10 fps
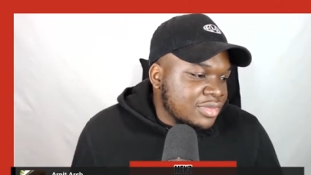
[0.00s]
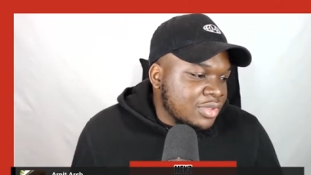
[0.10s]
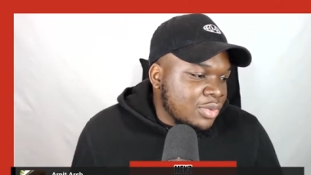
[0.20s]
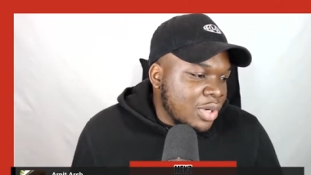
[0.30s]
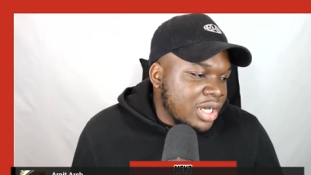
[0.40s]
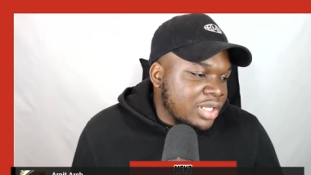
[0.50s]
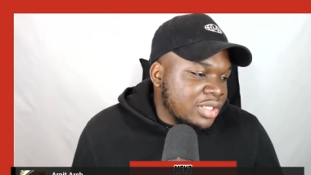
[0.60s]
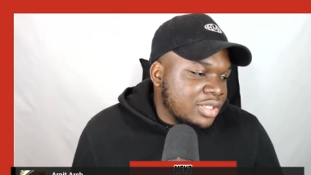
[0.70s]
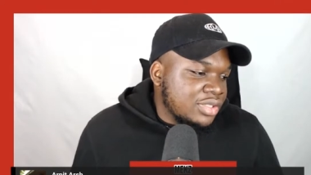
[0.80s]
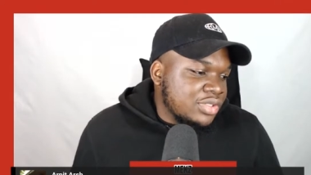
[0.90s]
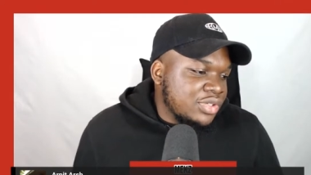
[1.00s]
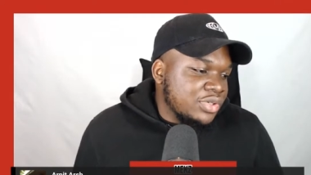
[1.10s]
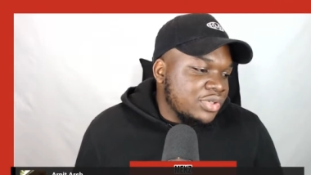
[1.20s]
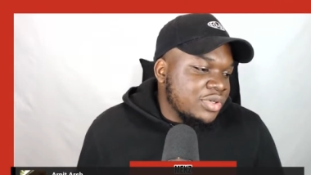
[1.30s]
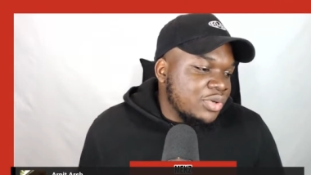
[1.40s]
1,
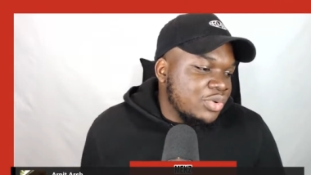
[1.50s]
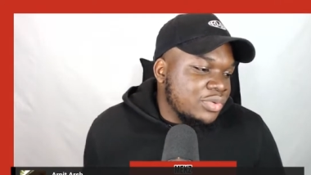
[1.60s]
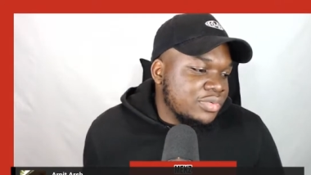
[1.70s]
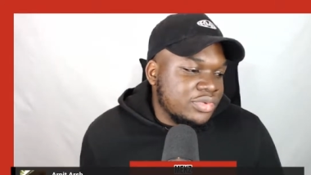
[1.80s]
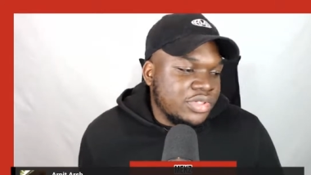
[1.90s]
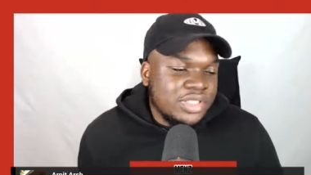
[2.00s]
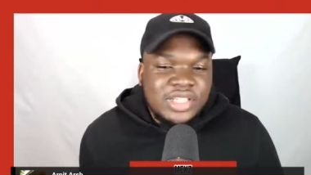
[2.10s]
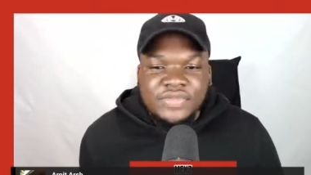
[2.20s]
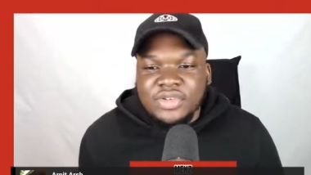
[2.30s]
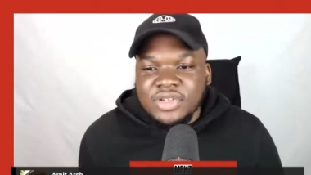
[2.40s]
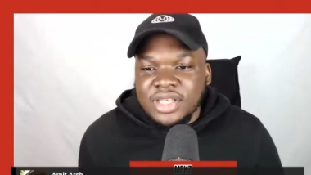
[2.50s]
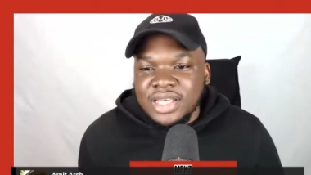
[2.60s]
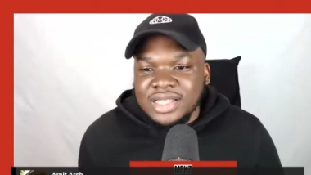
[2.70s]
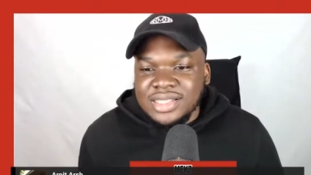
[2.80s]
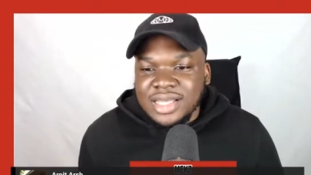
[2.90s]
2. Oh, Trent Seven
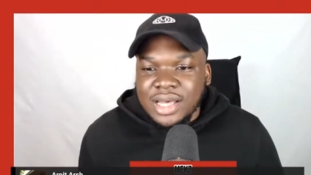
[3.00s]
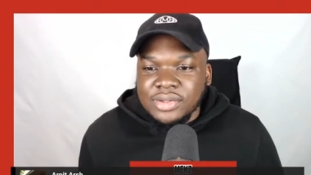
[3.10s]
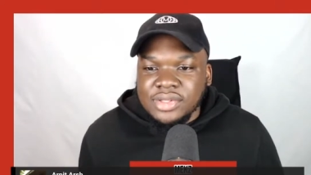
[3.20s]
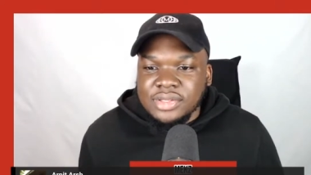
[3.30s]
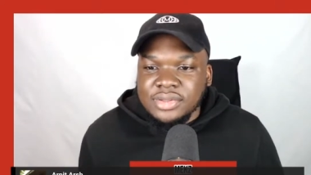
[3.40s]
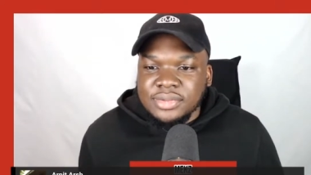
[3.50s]
kicks out.